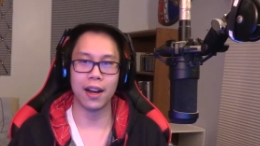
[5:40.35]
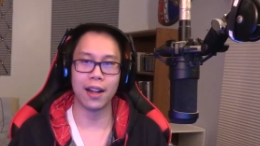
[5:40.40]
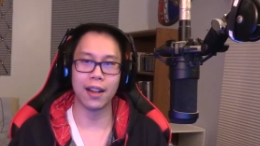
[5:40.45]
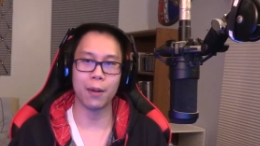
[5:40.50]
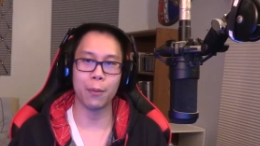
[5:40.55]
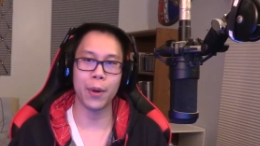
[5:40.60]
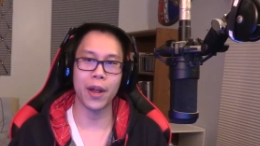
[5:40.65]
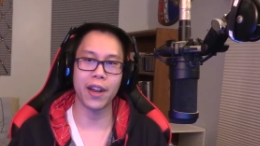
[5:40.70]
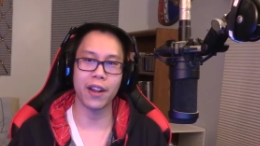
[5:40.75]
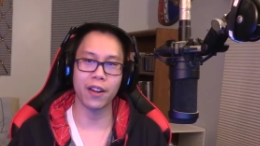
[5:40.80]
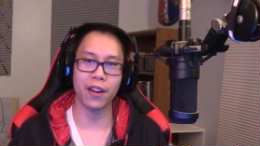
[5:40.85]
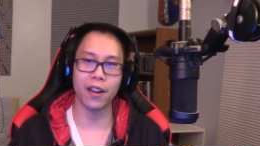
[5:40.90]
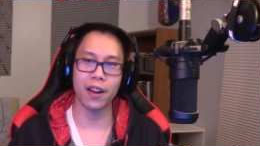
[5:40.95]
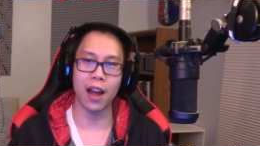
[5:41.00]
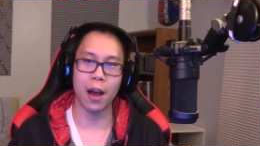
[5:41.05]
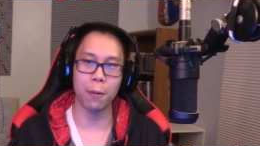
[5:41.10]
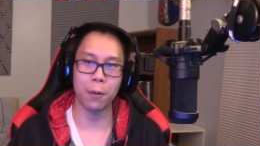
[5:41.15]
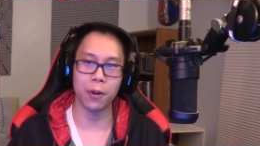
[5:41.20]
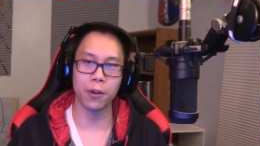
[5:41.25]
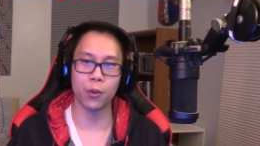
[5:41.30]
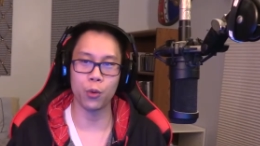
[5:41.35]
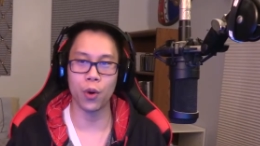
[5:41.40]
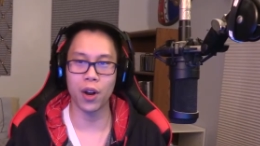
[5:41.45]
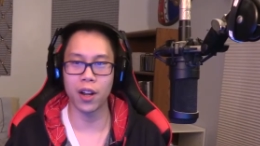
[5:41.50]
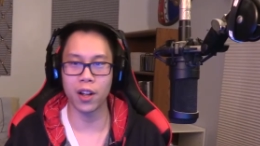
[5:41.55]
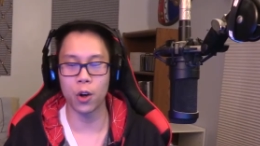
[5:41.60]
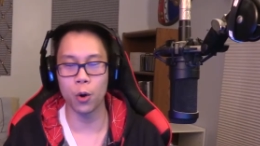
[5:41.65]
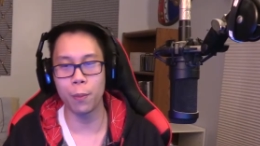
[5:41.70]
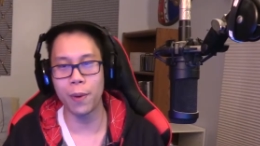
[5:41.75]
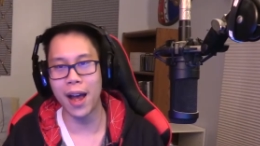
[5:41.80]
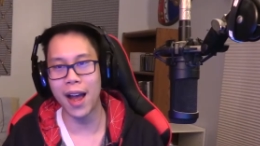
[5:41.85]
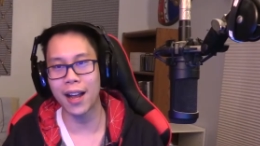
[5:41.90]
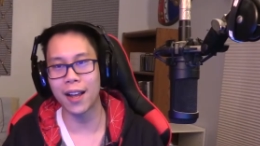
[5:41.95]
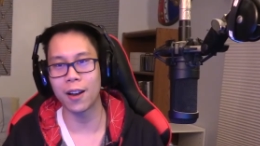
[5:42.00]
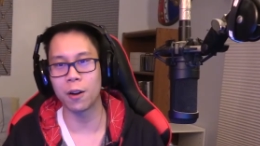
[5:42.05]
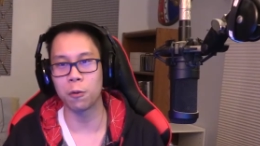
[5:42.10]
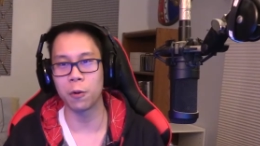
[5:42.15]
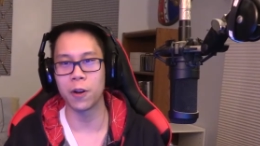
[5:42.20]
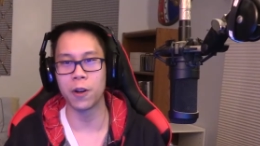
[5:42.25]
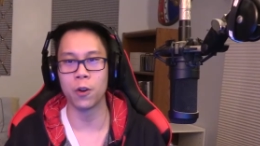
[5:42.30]
depending on how much you want to go back
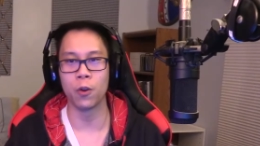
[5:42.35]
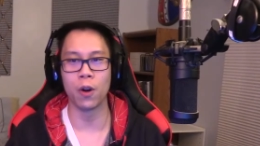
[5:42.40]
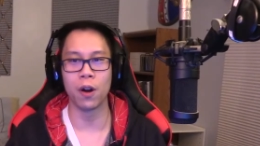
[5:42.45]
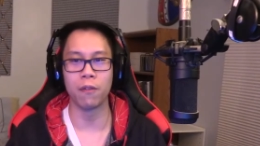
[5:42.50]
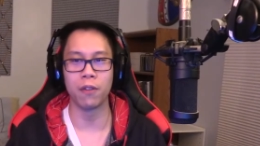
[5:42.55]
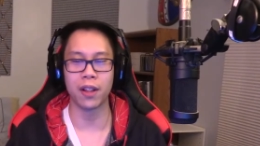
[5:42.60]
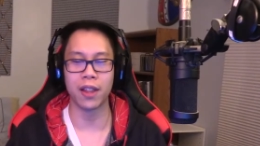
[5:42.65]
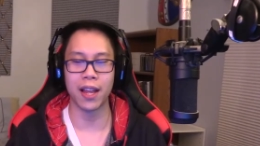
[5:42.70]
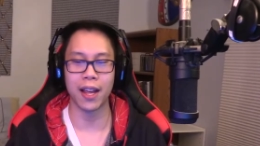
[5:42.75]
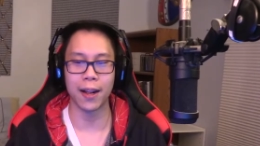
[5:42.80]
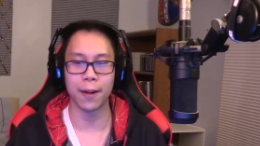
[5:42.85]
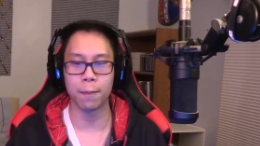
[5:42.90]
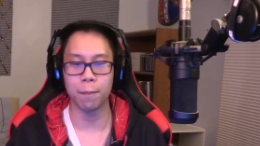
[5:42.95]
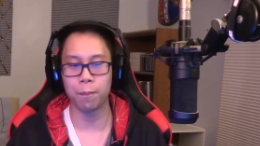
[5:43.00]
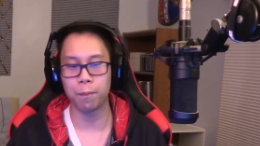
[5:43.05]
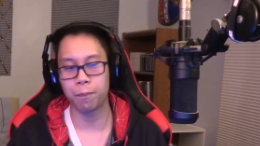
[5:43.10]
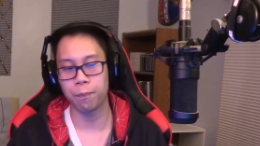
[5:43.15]
and redo everything.